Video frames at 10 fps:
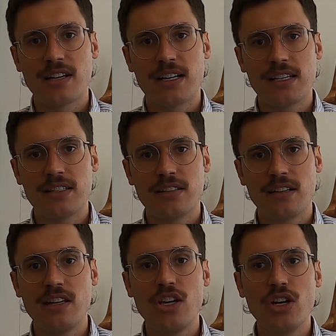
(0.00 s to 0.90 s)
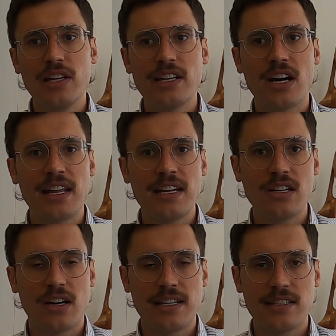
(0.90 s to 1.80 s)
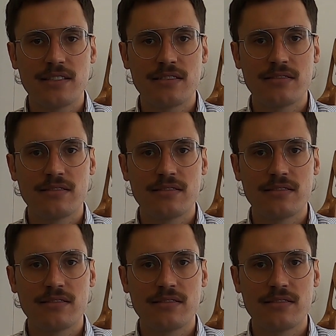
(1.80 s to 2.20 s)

target in the early 1990s,